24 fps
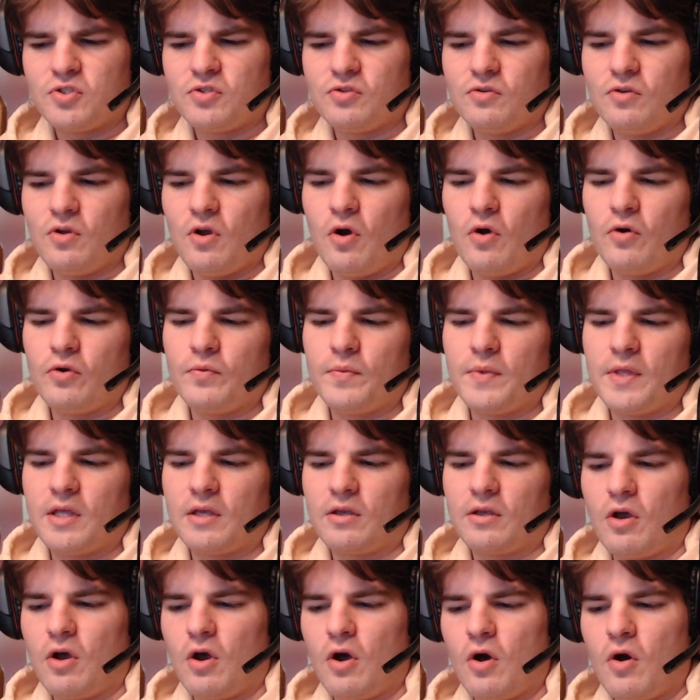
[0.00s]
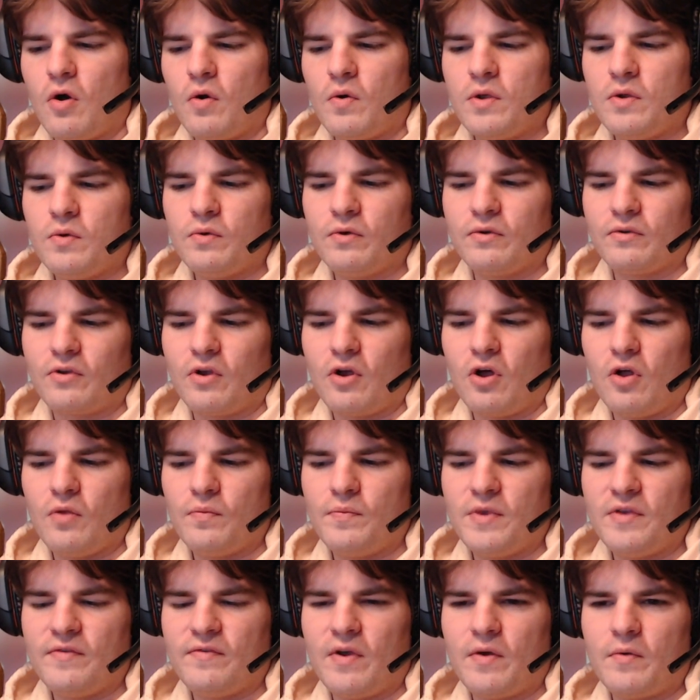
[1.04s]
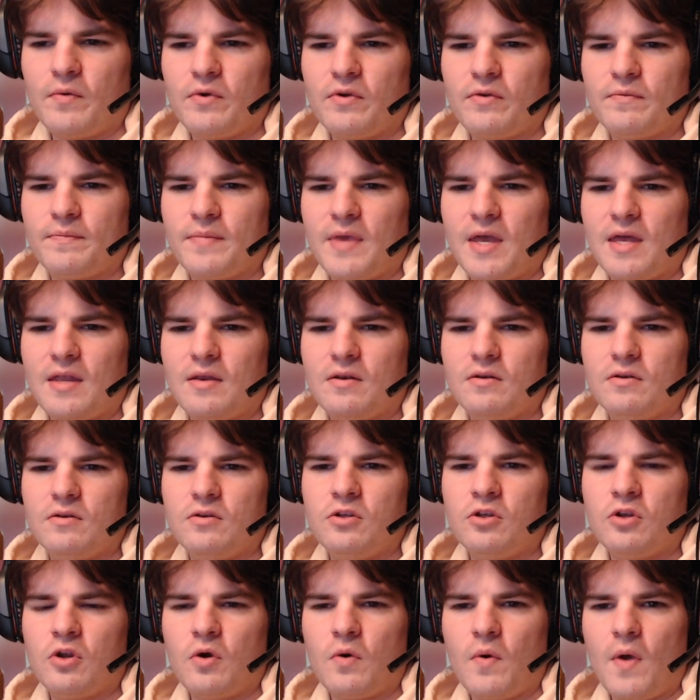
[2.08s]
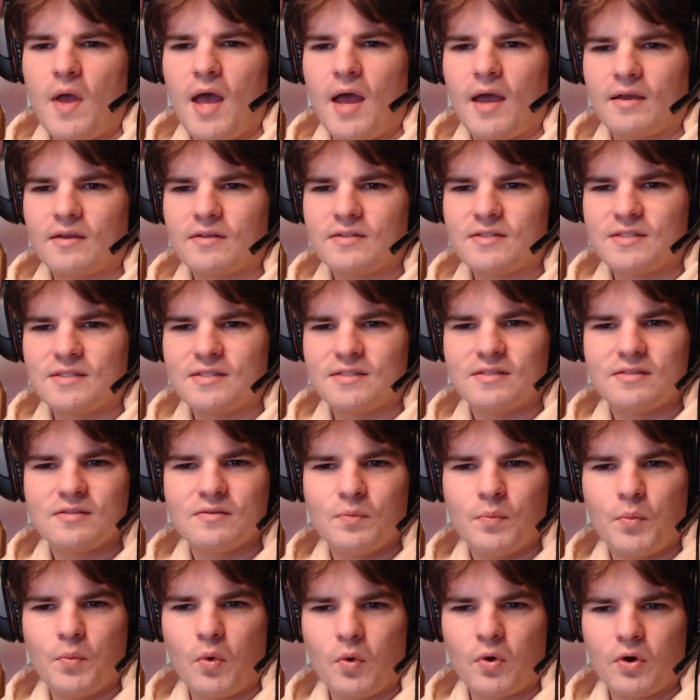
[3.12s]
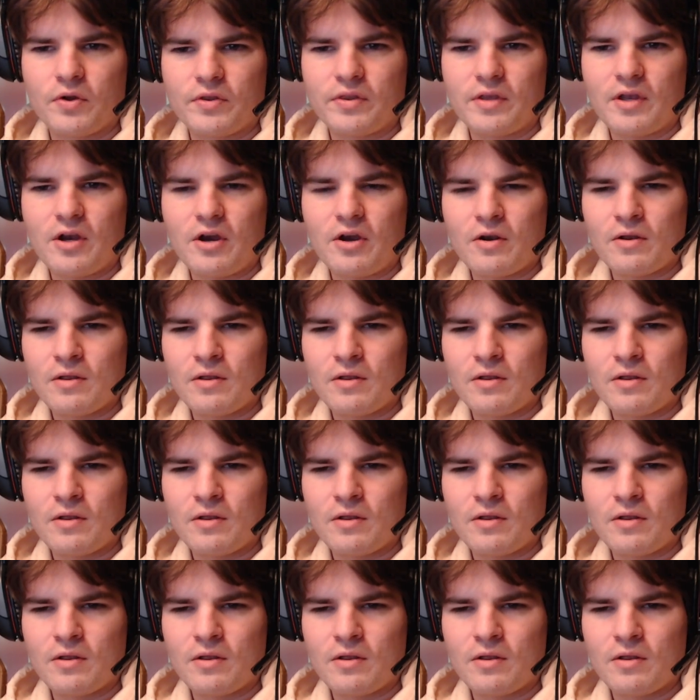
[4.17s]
oh, you'll be like, oh, he would have called me if I would have bet, X more there.